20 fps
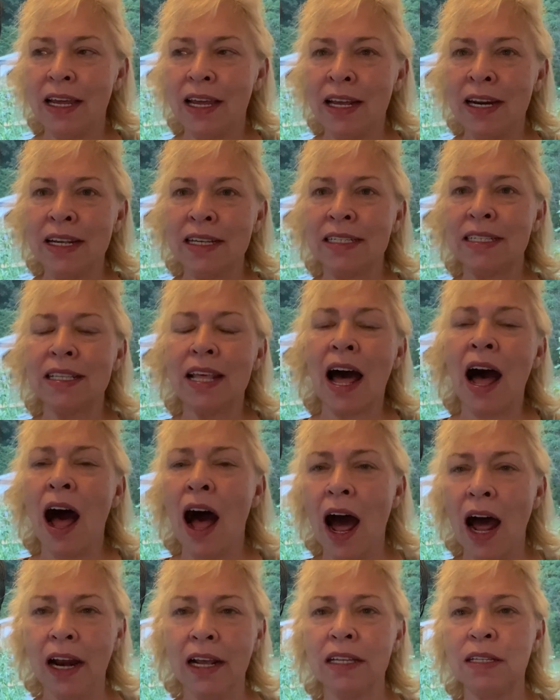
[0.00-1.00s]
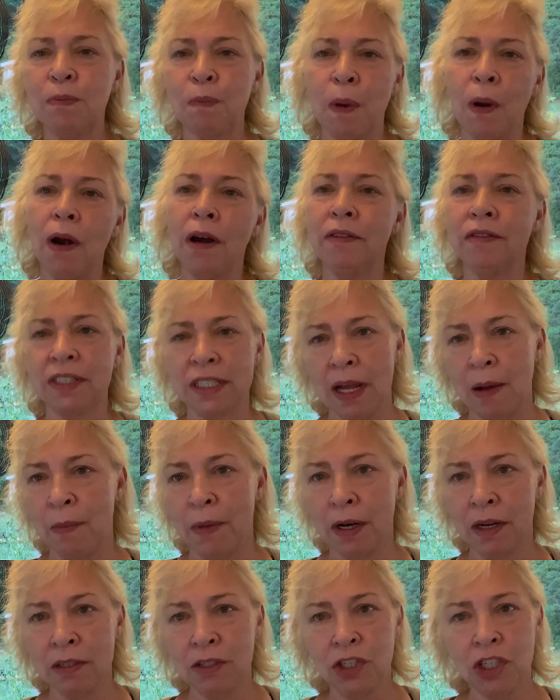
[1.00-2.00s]
is the hottest part of
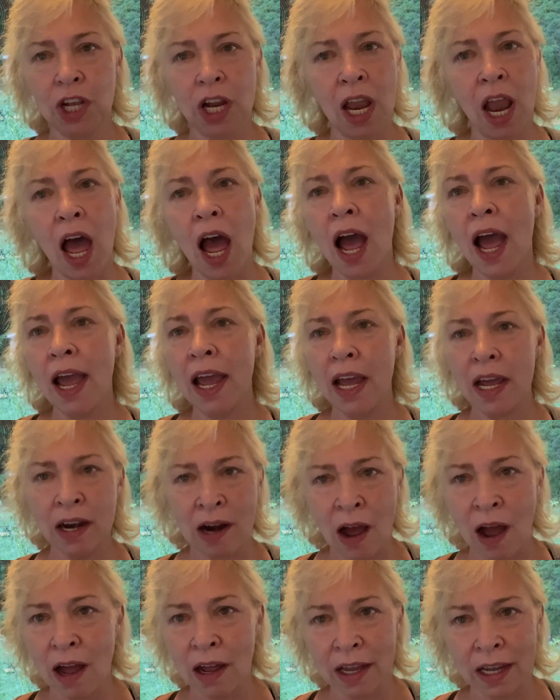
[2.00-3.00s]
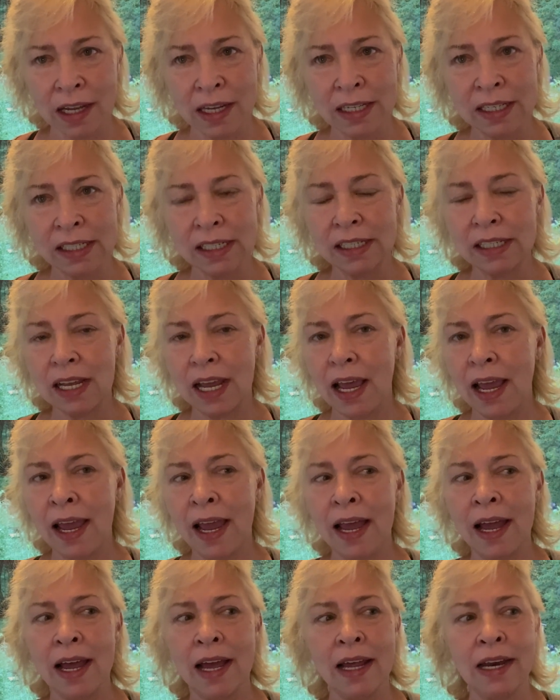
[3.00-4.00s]
summer, July and August,
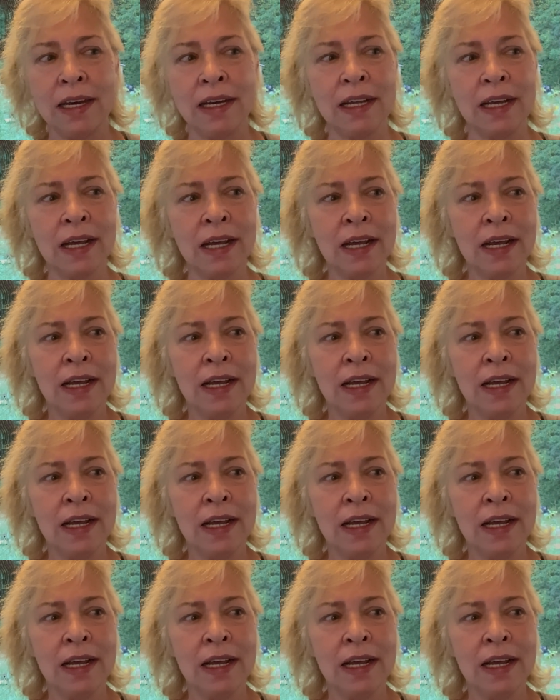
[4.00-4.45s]
and